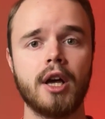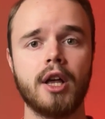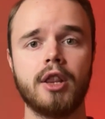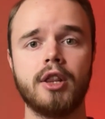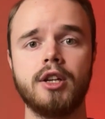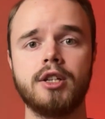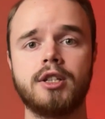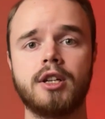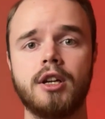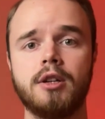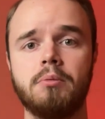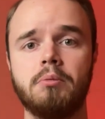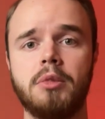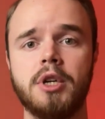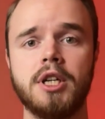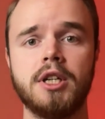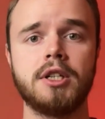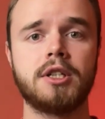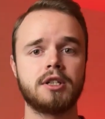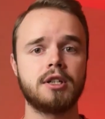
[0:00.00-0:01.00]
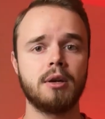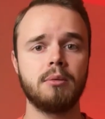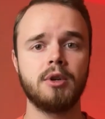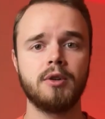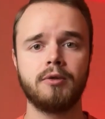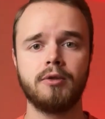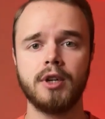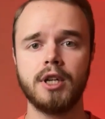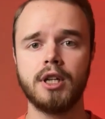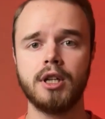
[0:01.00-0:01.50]
this can be
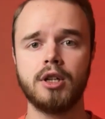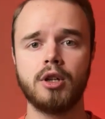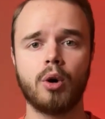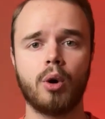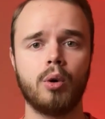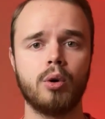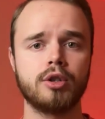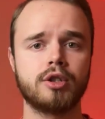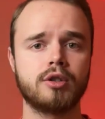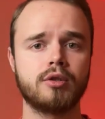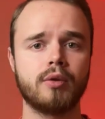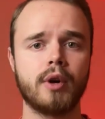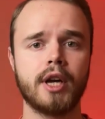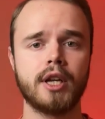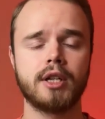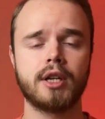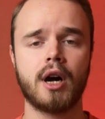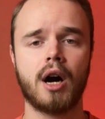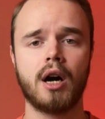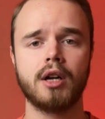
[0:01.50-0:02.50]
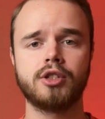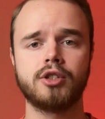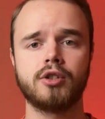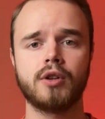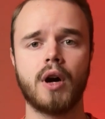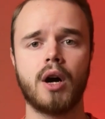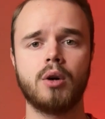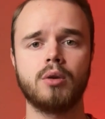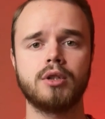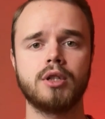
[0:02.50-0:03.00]
semi-fitted or straight cut
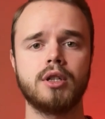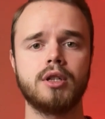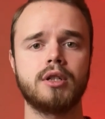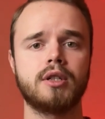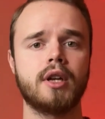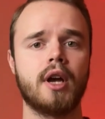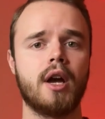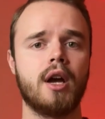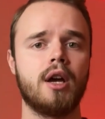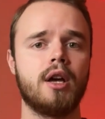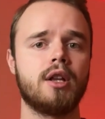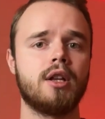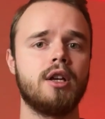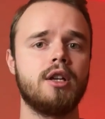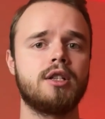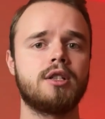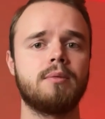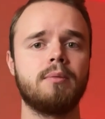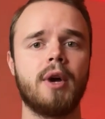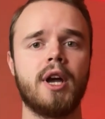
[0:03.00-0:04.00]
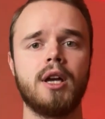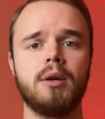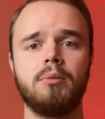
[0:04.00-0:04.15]
trousers, this may